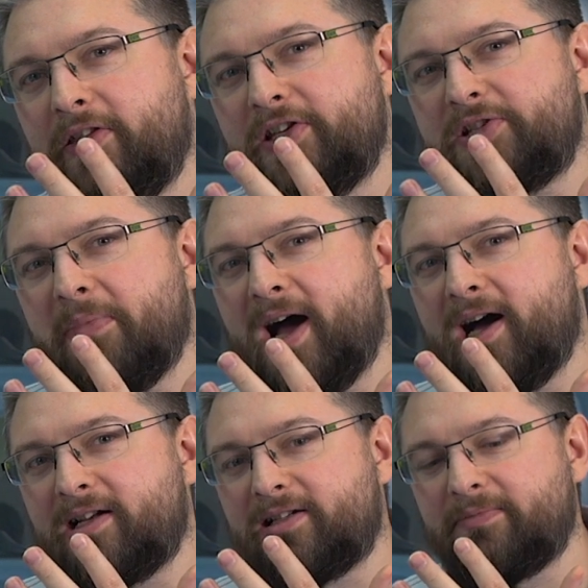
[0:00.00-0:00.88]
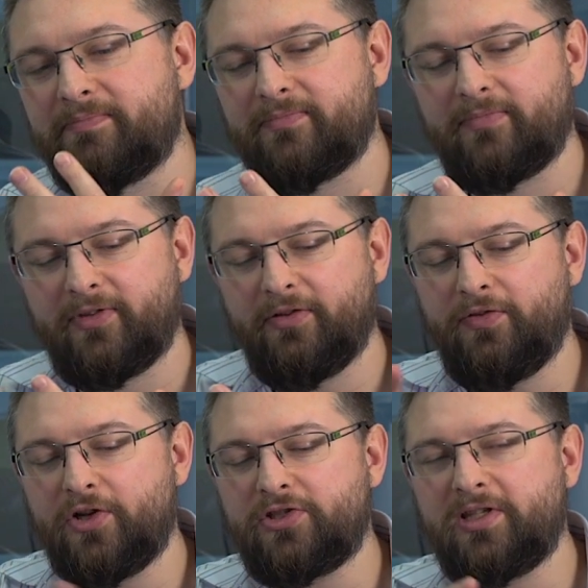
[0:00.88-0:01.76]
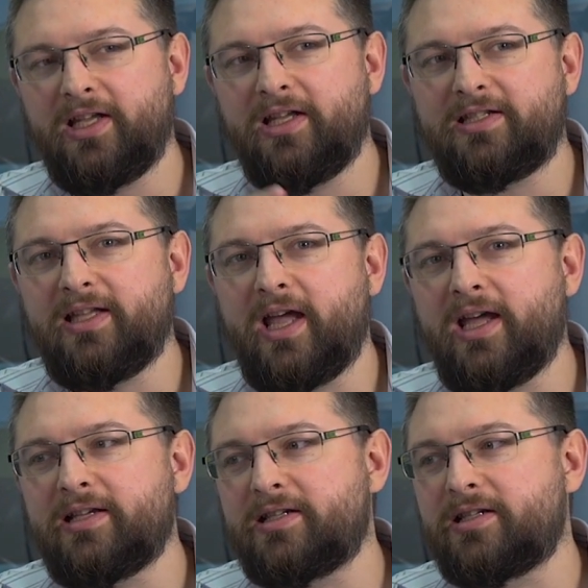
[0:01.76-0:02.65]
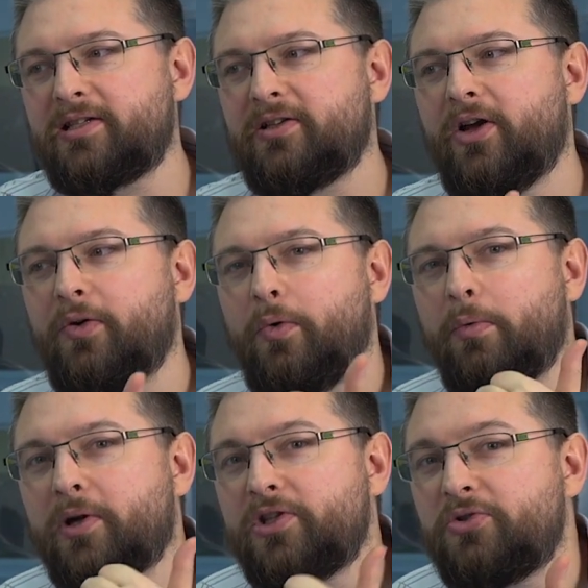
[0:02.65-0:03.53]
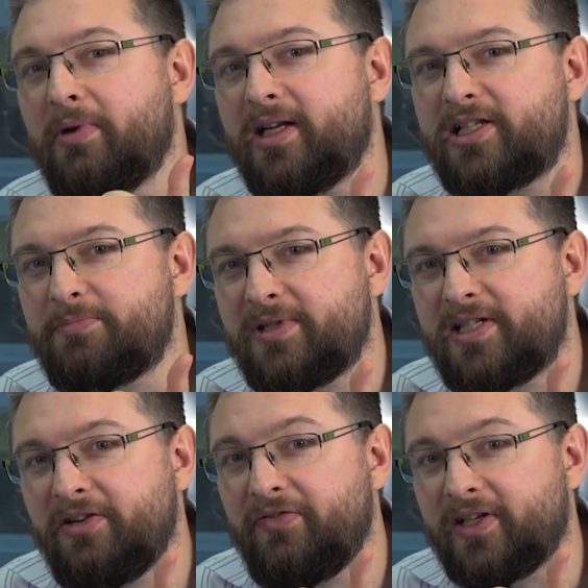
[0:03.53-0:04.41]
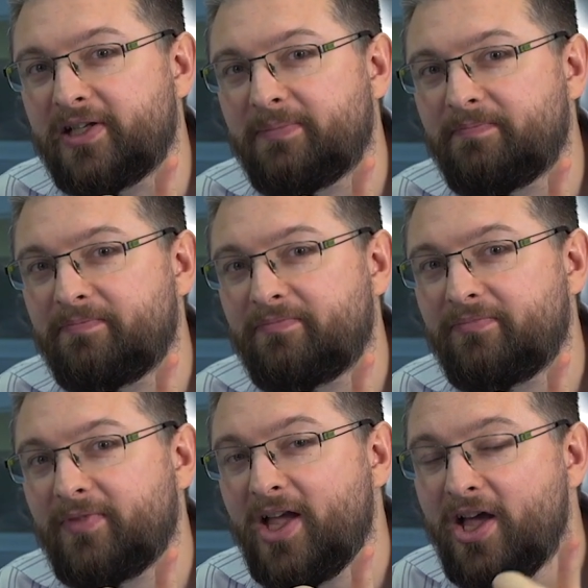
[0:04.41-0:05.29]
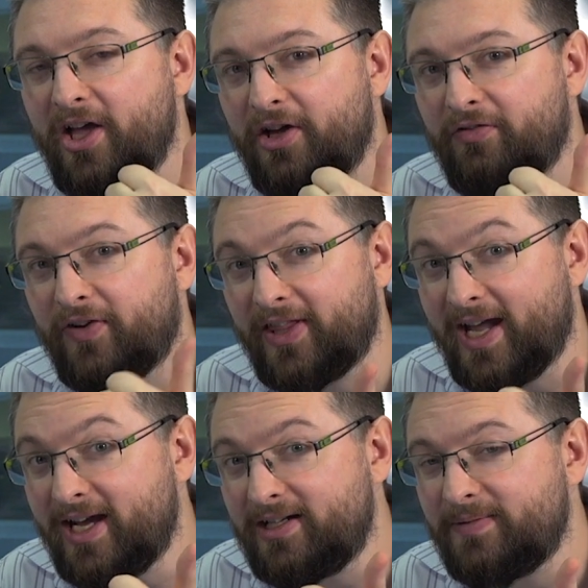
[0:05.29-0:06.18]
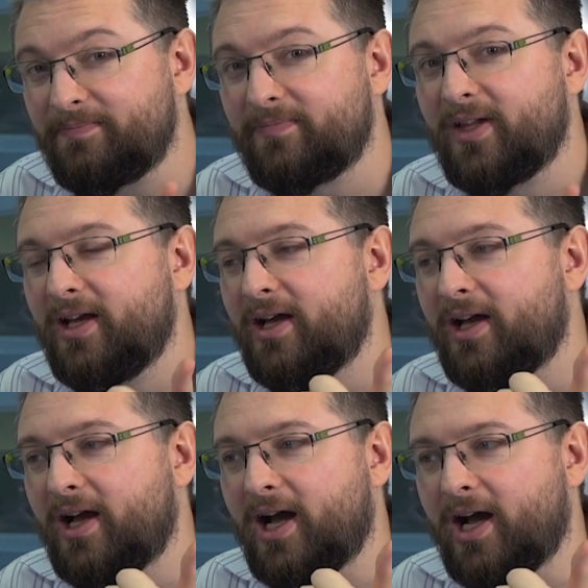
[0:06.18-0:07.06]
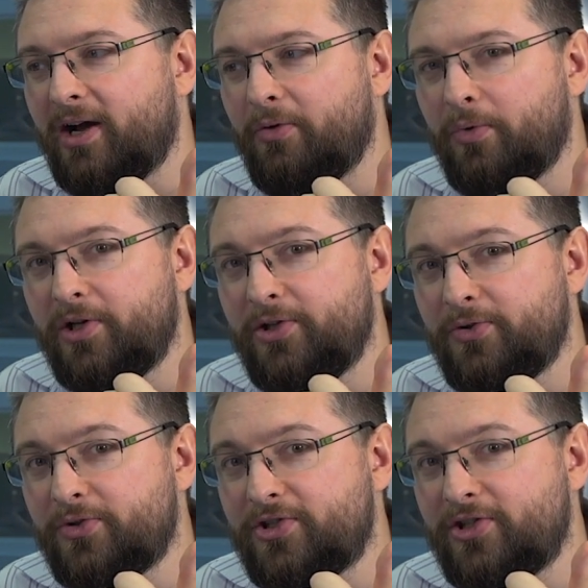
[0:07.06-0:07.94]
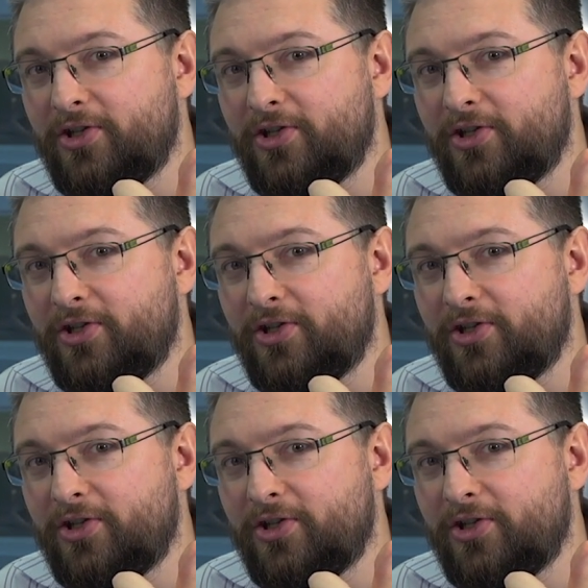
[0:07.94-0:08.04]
the SMART. The first thing is the S. We want to make it specific. For that, I will use